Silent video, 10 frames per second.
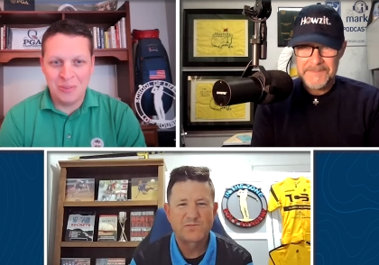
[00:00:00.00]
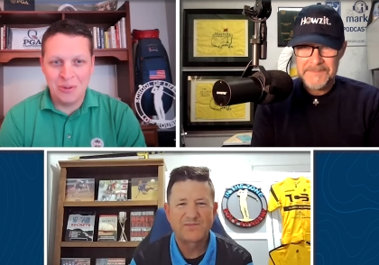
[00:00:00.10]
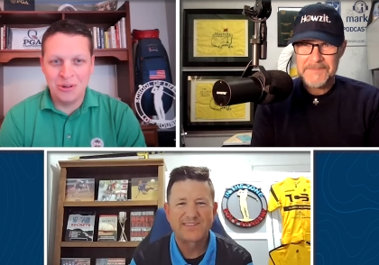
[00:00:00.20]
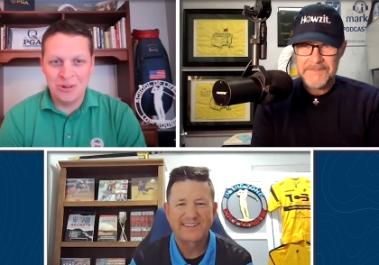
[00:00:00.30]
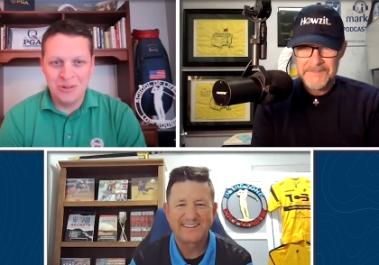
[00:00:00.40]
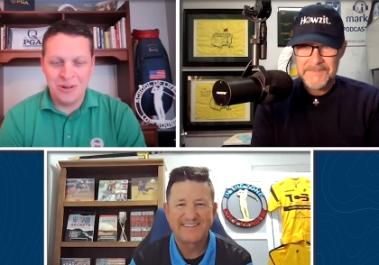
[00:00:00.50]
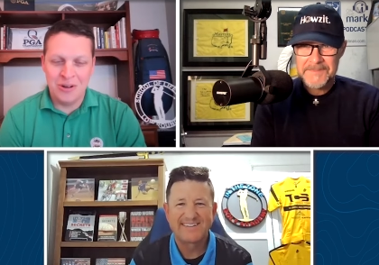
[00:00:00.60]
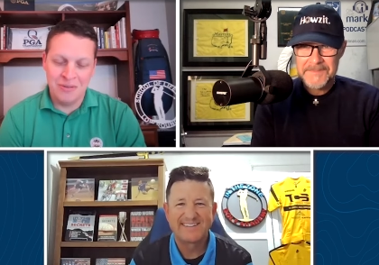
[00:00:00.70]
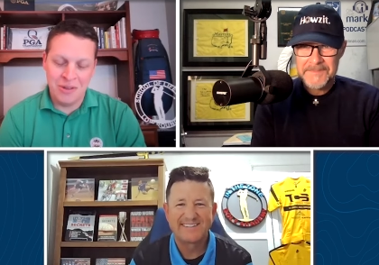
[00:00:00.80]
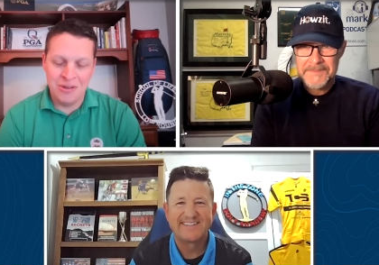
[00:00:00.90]
Speaker 1: portion,
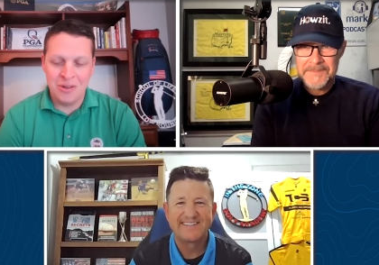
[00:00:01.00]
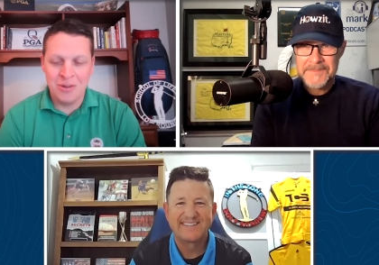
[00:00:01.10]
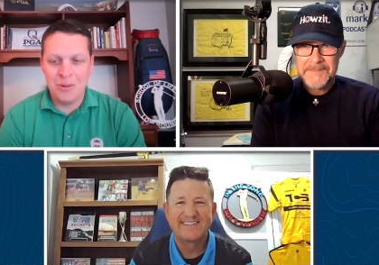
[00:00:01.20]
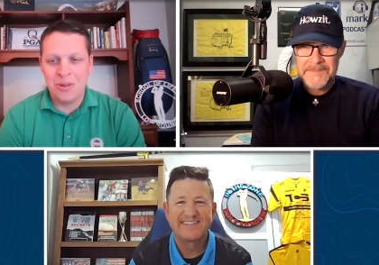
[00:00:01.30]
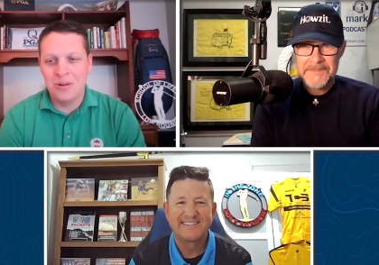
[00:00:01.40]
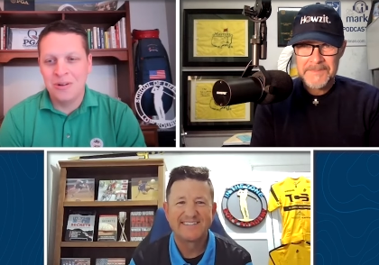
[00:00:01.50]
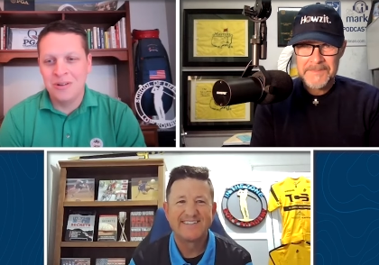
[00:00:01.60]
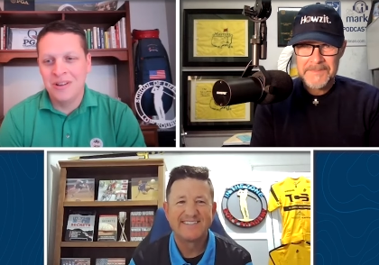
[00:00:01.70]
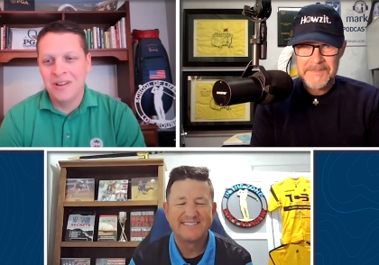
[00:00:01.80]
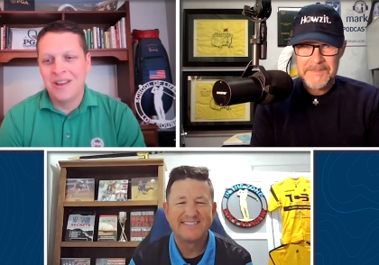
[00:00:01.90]
obviously, it's no secret.